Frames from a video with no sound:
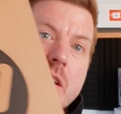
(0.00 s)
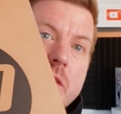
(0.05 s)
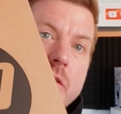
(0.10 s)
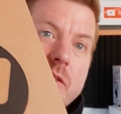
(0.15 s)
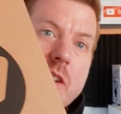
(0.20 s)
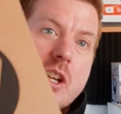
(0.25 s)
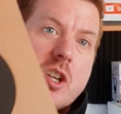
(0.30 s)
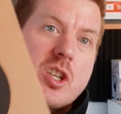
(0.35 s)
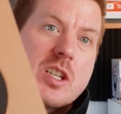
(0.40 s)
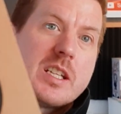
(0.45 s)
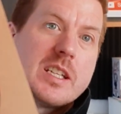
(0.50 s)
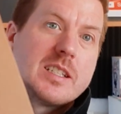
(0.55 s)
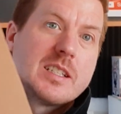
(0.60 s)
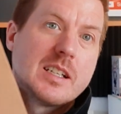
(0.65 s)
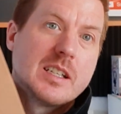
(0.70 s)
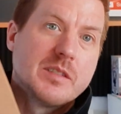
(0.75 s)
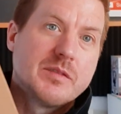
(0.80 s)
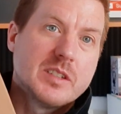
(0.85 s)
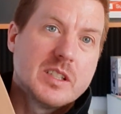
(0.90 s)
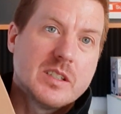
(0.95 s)
freshly
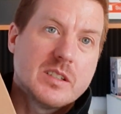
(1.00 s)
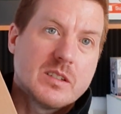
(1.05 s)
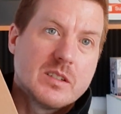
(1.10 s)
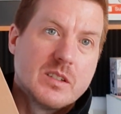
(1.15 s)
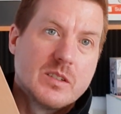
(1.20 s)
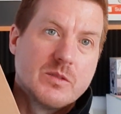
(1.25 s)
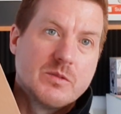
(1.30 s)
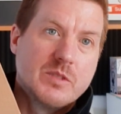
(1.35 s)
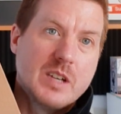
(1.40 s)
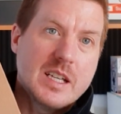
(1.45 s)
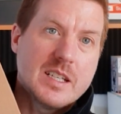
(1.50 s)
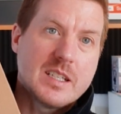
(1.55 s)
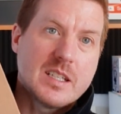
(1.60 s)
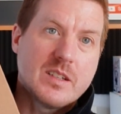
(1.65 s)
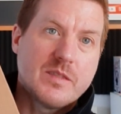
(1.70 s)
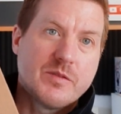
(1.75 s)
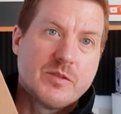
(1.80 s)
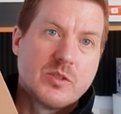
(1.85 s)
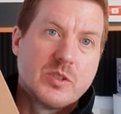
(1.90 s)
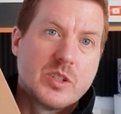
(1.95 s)
delivered,
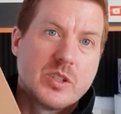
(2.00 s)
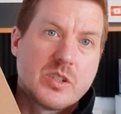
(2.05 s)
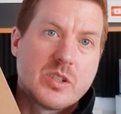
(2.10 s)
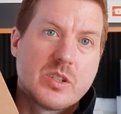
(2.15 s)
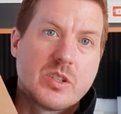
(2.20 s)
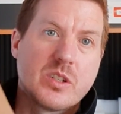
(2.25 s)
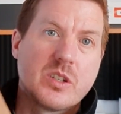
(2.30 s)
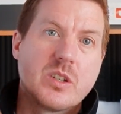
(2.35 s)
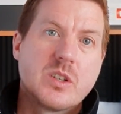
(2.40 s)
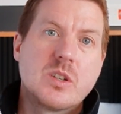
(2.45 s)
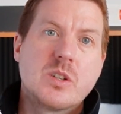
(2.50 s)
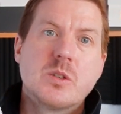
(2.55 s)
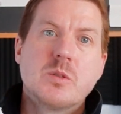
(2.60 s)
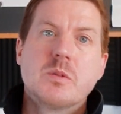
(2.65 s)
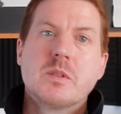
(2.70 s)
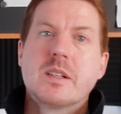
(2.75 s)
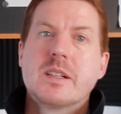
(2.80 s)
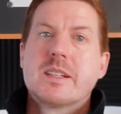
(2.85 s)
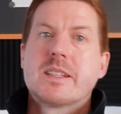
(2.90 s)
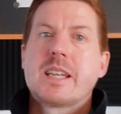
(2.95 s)
ready for us to
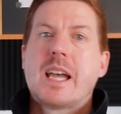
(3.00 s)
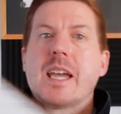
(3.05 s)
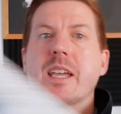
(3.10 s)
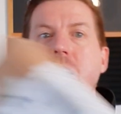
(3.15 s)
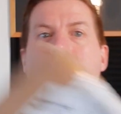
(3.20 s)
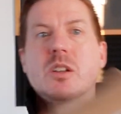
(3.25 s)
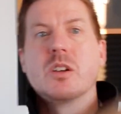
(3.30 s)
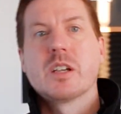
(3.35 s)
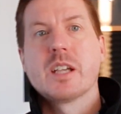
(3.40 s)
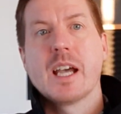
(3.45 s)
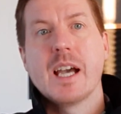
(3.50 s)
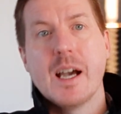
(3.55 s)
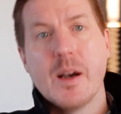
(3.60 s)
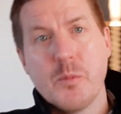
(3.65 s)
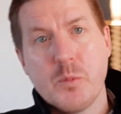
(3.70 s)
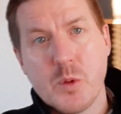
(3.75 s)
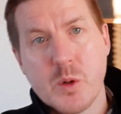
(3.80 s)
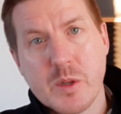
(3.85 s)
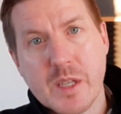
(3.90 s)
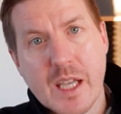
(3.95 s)
take a look
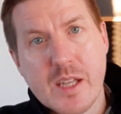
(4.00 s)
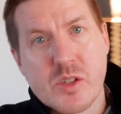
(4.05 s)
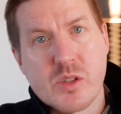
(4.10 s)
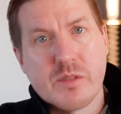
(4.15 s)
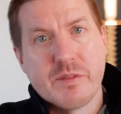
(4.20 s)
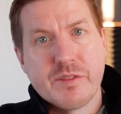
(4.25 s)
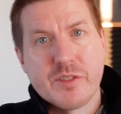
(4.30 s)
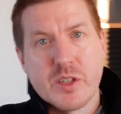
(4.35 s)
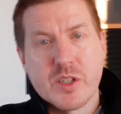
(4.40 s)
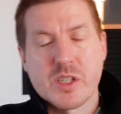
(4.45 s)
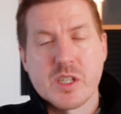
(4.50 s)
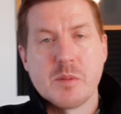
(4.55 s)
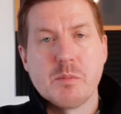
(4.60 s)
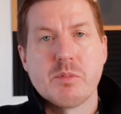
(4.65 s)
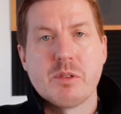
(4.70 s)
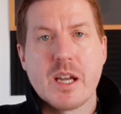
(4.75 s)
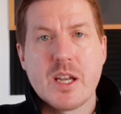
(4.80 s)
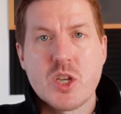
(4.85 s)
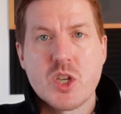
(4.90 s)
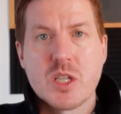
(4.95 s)
at. We'll get some first
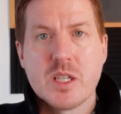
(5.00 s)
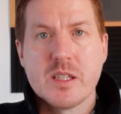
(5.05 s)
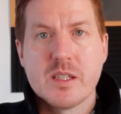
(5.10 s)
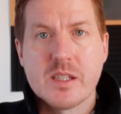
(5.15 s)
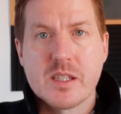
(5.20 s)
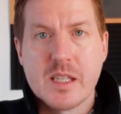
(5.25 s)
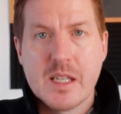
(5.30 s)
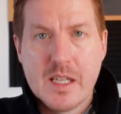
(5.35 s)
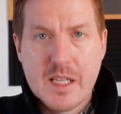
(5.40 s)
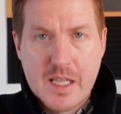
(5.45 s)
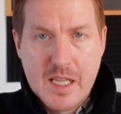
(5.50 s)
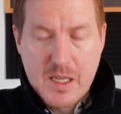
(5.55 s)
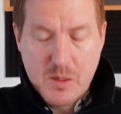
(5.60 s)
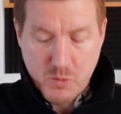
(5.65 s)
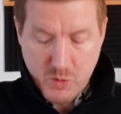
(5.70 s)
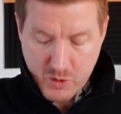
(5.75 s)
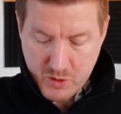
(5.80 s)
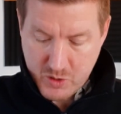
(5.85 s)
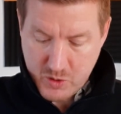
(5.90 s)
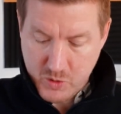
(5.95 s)
impressions.
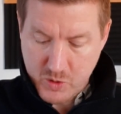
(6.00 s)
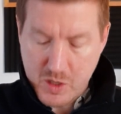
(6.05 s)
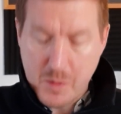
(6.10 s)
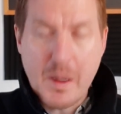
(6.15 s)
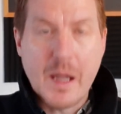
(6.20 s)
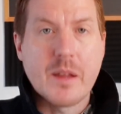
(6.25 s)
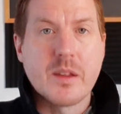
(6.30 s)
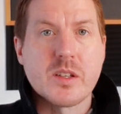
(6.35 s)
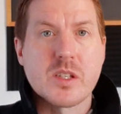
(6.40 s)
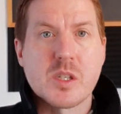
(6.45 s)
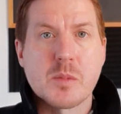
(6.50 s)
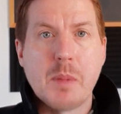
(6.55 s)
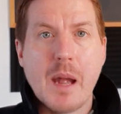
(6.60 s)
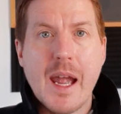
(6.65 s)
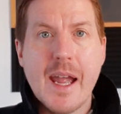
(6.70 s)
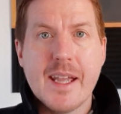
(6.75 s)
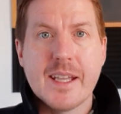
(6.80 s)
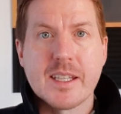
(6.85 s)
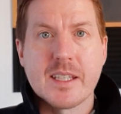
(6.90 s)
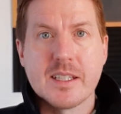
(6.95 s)
We'll talk about the
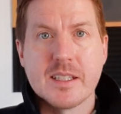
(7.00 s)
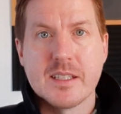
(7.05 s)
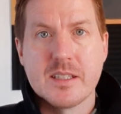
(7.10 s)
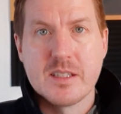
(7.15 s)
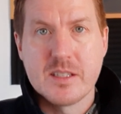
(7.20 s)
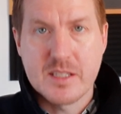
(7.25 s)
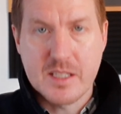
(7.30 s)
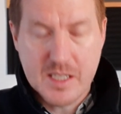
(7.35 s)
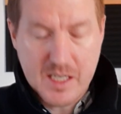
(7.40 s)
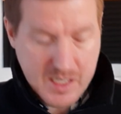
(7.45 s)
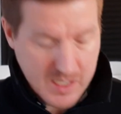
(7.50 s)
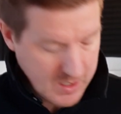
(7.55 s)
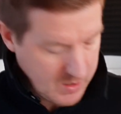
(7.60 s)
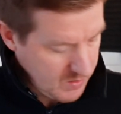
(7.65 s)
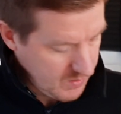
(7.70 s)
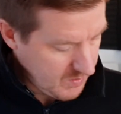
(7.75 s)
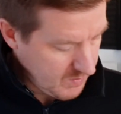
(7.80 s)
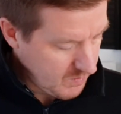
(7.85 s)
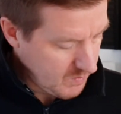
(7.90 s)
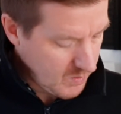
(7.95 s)
spec
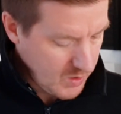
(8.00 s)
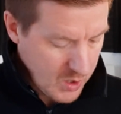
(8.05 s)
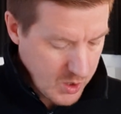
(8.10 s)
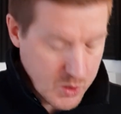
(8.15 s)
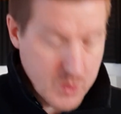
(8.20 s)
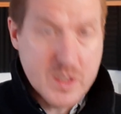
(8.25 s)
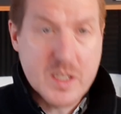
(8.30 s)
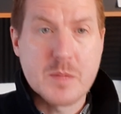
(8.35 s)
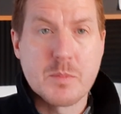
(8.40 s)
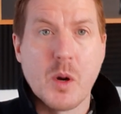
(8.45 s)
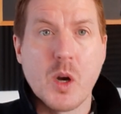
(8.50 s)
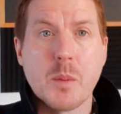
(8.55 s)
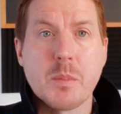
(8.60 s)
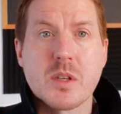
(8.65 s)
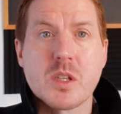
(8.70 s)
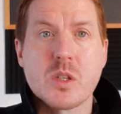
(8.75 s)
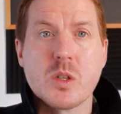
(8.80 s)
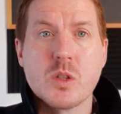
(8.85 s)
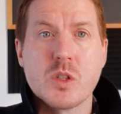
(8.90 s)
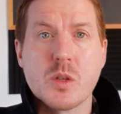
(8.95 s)
and who this might be
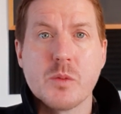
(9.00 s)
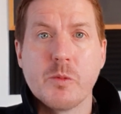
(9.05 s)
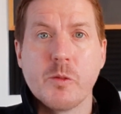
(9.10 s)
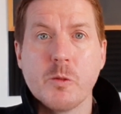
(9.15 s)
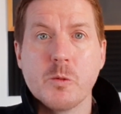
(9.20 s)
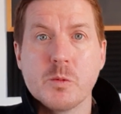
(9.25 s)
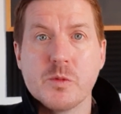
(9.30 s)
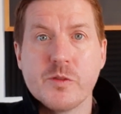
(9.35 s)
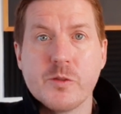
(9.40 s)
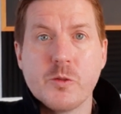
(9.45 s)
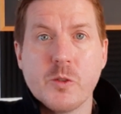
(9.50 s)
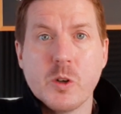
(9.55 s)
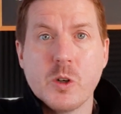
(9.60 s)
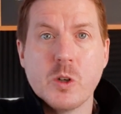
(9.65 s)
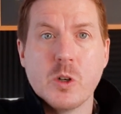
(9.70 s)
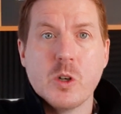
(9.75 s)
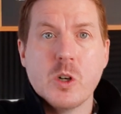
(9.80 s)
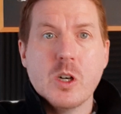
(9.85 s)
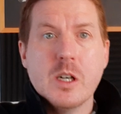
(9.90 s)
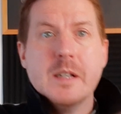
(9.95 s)
suitable
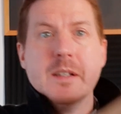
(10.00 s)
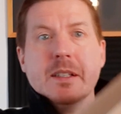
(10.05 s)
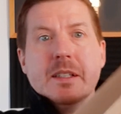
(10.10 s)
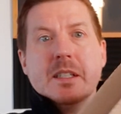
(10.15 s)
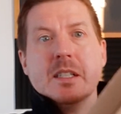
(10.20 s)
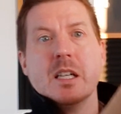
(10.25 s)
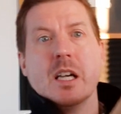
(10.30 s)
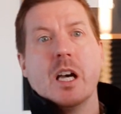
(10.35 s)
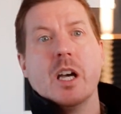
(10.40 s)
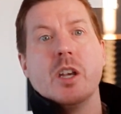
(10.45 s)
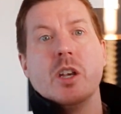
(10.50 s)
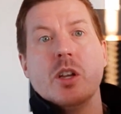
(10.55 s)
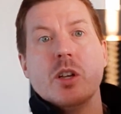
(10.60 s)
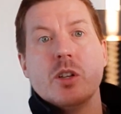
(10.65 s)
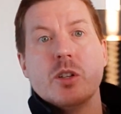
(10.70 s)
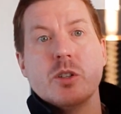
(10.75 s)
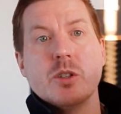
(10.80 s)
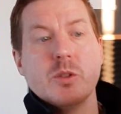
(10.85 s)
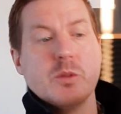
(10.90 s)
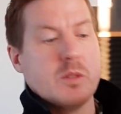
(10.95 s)
for and
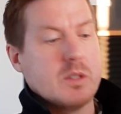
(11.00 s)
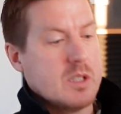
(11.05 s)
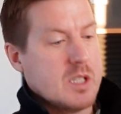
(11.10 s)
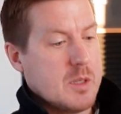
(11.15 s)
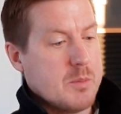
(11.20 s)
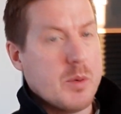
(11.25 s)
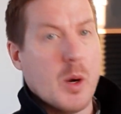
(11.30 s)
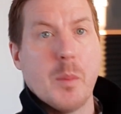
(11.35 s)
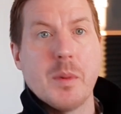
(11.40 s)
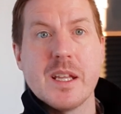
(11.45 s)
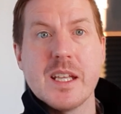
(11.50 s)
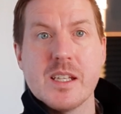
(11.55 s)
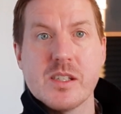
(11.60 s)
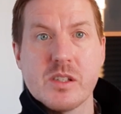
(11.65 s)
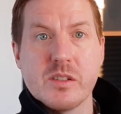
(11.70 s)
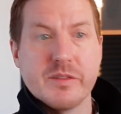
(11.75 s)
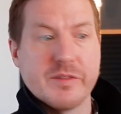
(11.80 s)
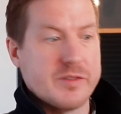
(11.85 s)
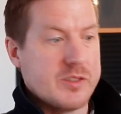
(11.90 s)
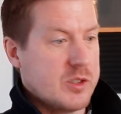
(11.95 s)
who it probably
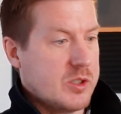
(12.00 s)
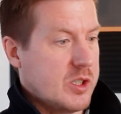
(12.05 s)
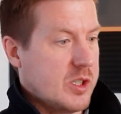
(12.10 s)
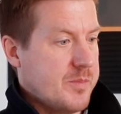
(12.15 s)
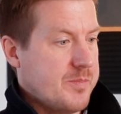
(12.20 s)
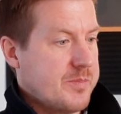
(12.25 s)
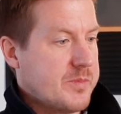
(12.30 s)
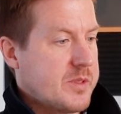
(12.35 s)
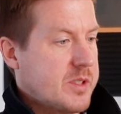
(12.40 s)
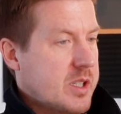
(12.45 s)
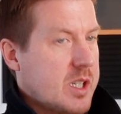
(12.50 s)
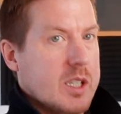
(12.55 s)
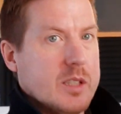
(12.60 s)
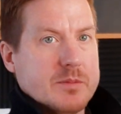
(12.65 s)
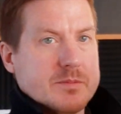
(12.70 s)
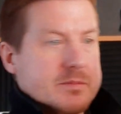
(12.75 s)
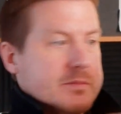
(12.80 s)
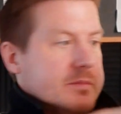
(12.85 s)
isn't for. So